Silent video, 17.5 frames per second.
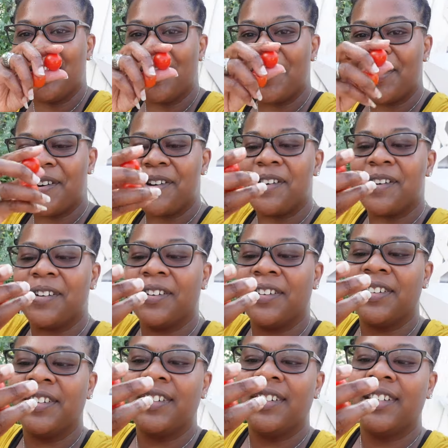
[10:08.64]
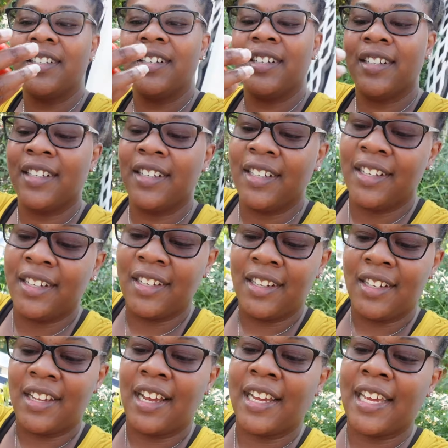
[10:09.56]

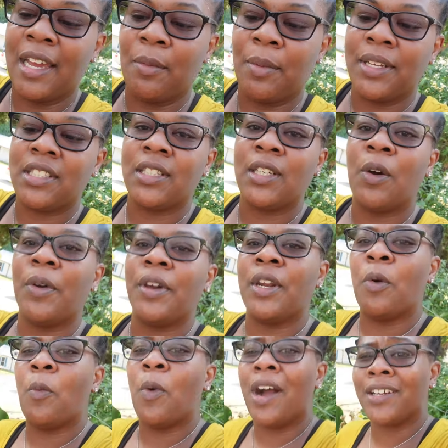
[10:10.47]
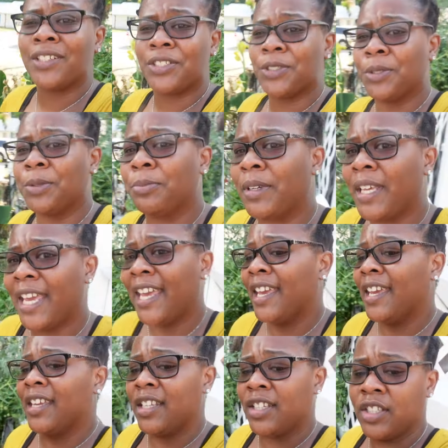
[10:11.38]
Oh, I can't wait to go in and wash them
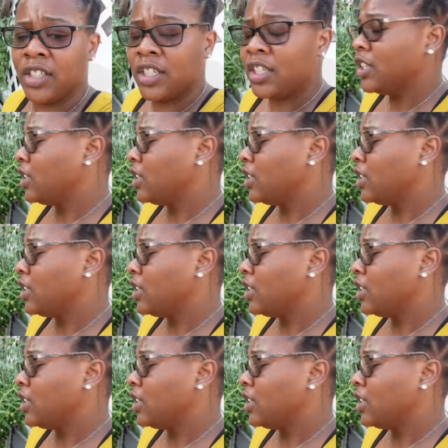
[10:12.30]
and